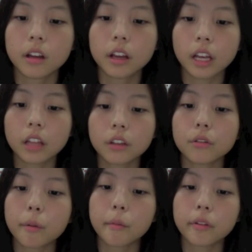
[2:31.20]
Can you
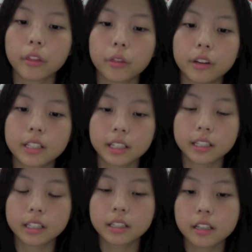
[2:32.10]
remember the three
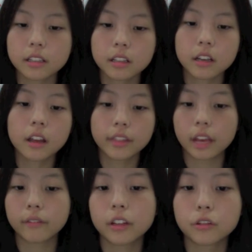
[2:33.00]
sentences? They
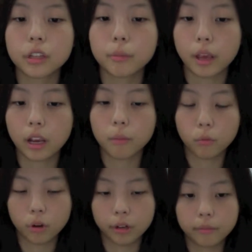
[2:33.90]
eventually make up
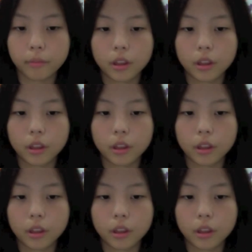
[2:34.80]
one.